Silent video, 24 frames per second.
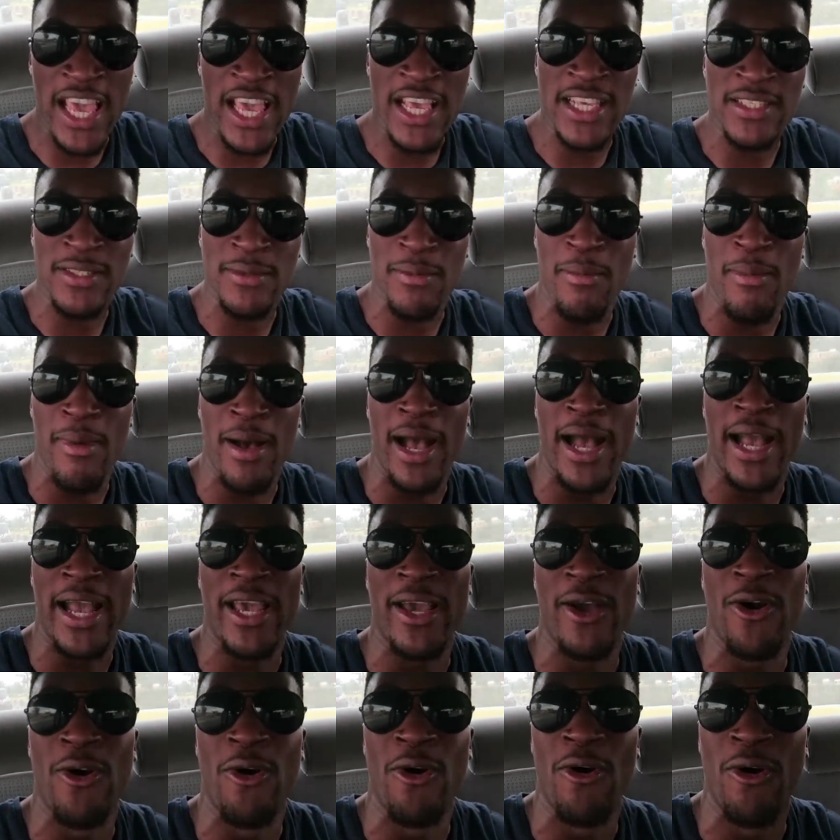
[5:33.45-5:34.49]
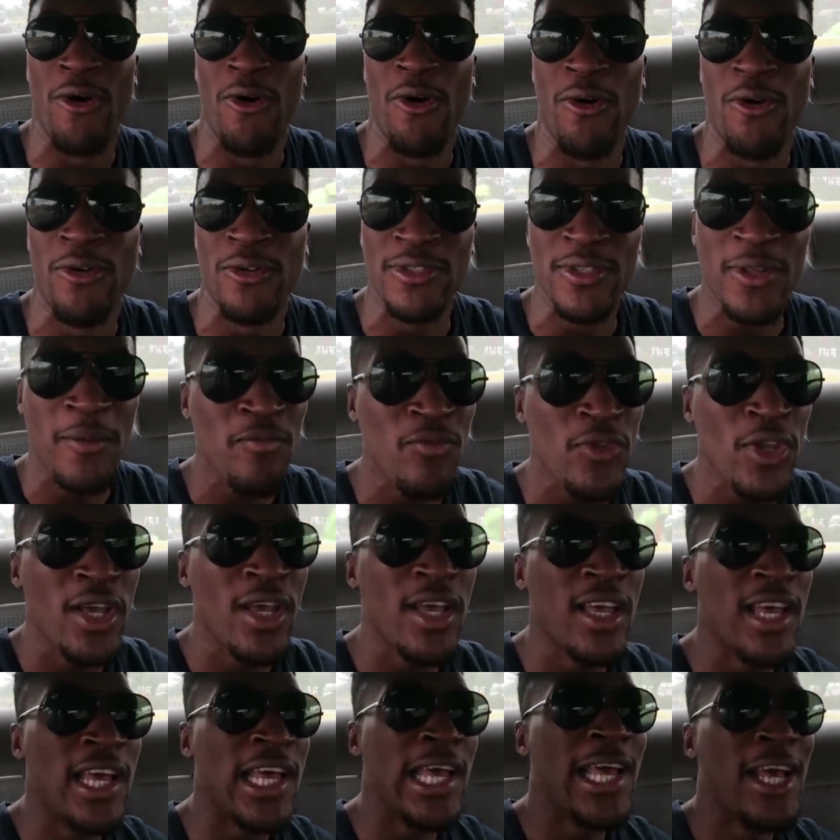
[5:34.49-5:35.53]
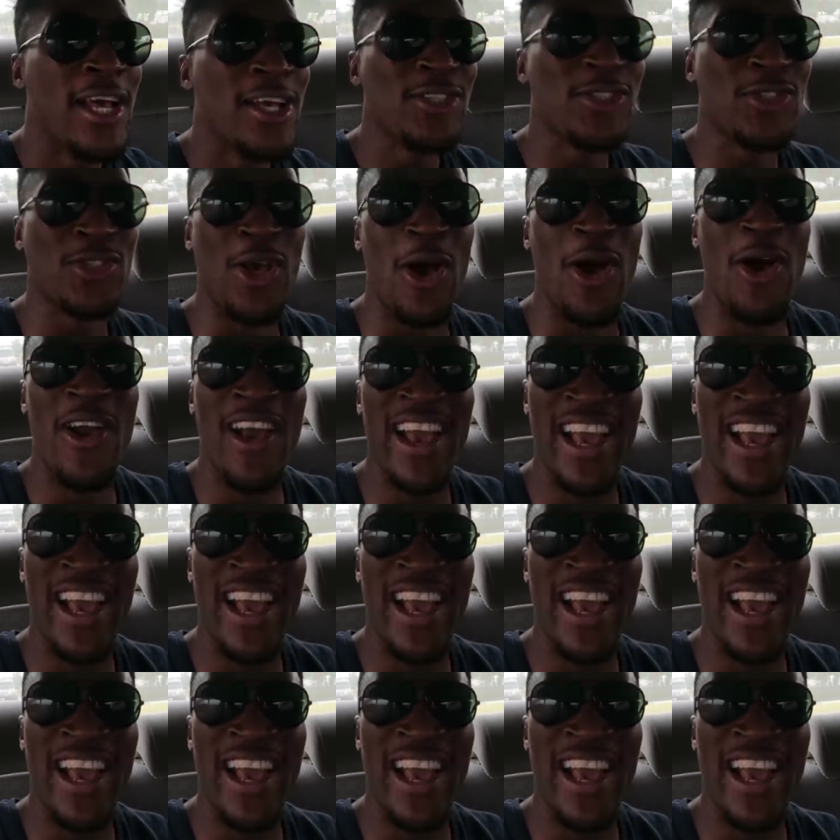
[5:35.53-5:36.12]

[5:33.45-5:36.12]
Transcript: It's my own. So